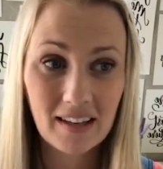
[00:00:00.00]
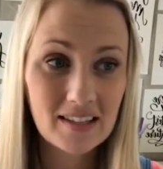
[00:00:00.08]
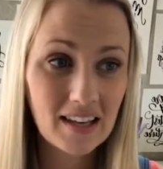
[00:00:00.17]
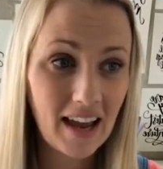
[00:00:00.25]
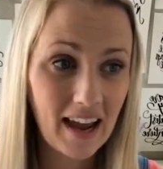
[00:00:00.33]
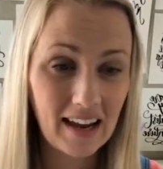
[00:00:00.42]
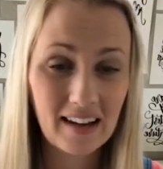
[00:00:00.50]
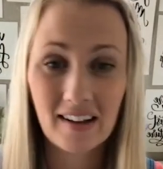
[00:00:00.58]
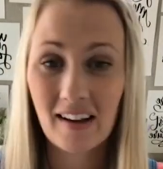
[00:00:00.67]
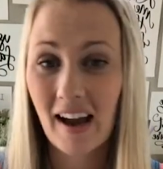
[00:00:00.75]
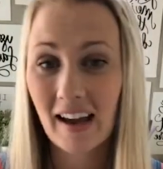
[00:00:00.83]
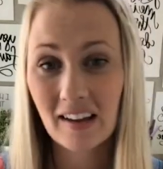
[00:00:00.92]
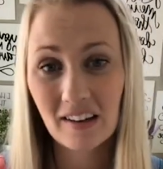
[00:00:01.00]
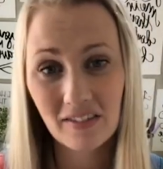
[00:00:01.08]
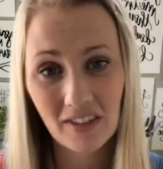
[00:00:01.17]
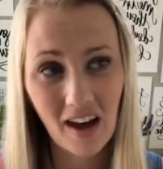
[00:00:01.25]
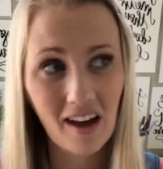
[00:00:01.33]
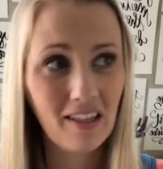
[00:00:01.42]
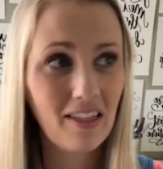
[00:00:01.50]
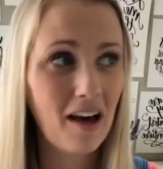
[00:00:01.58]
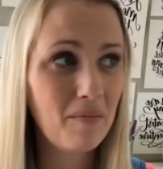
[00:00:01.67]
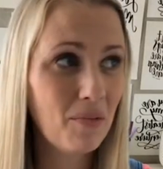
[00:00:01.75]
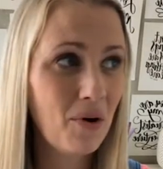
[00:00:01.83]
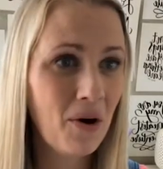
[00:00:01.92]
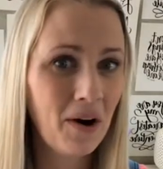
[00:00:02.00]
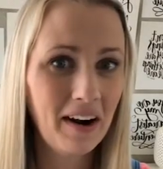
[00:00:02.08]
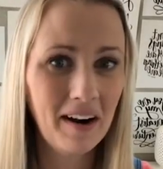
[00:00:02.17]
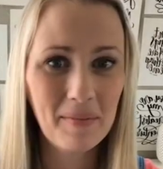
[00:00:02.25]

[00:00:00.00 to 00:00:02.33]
Like today, I could have thought a lot more